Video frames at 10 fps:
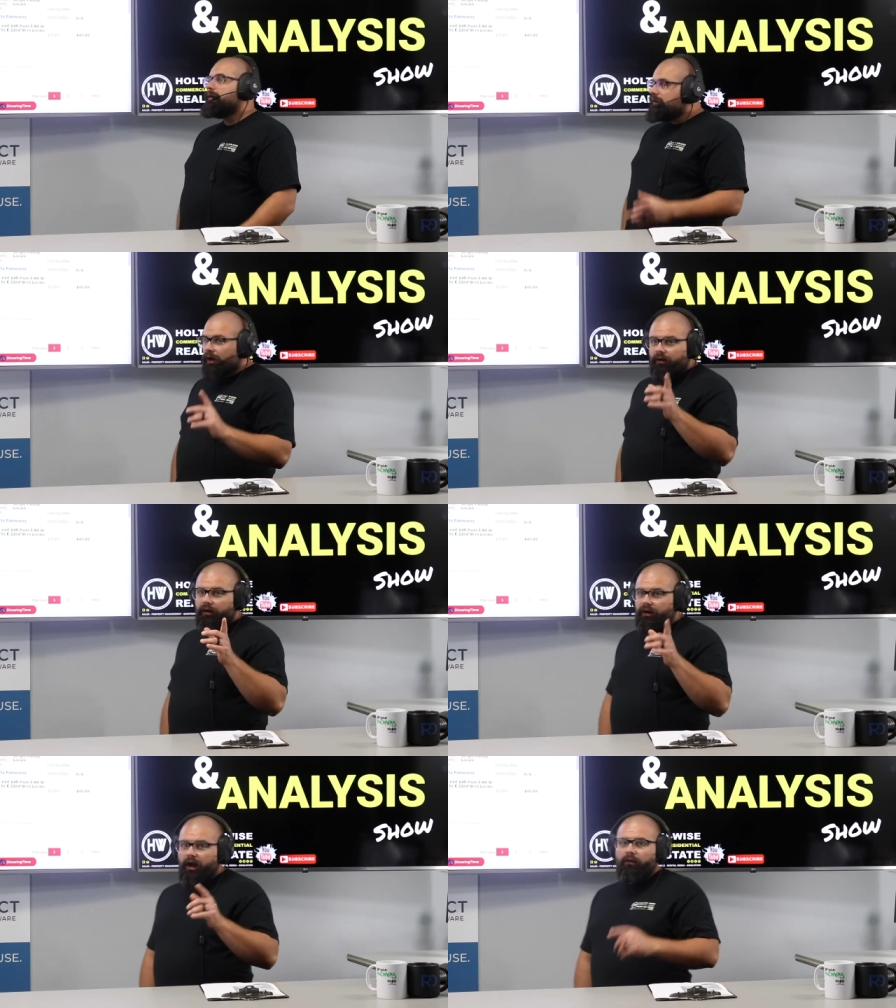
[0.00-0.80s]
No,
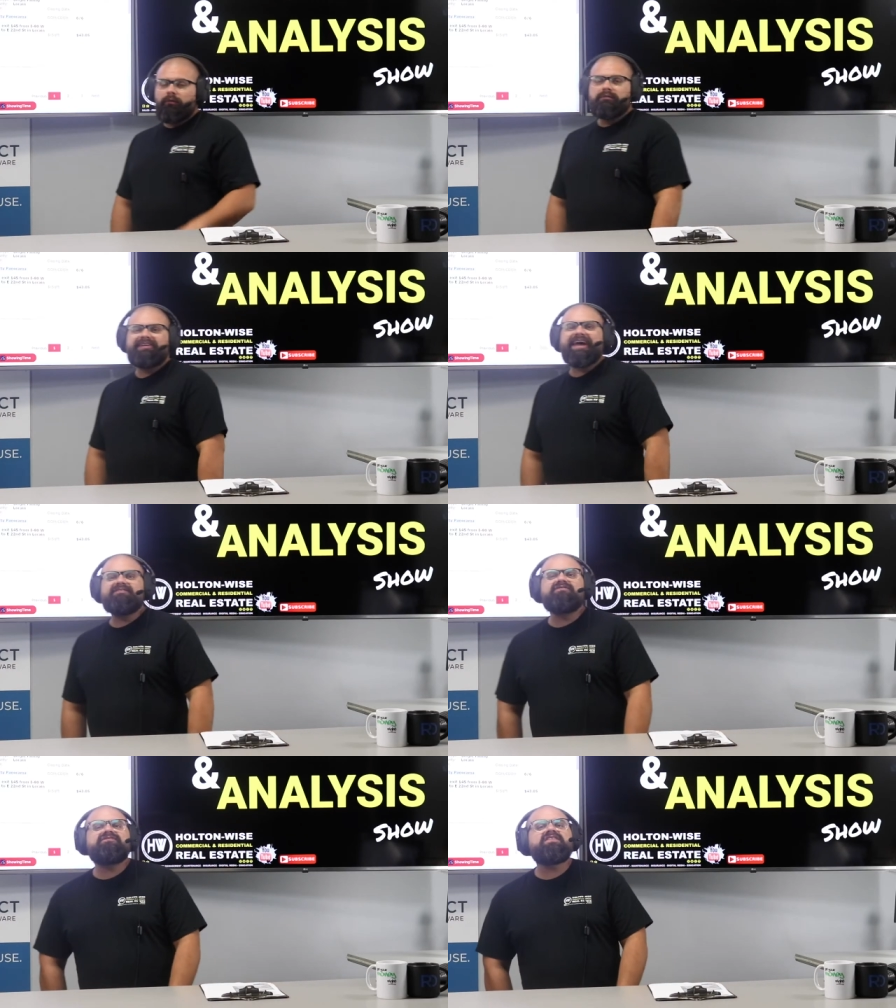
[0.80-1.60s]
no, no.
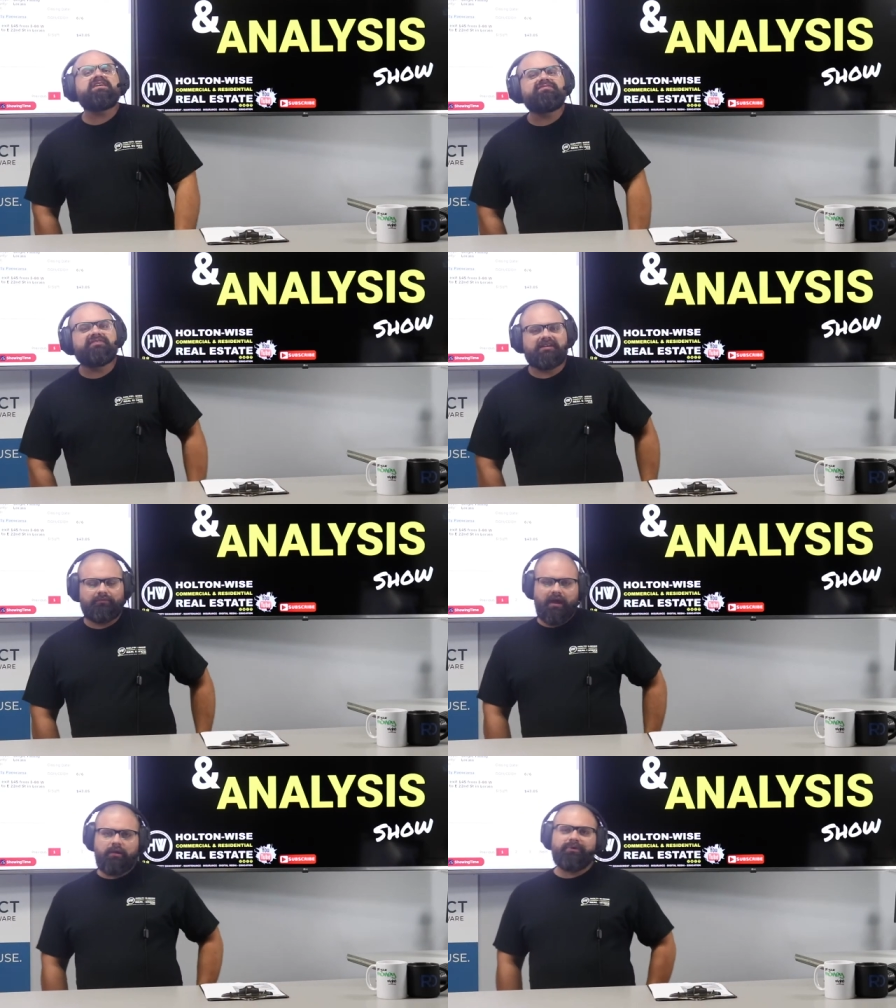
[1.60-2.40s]
1050, right?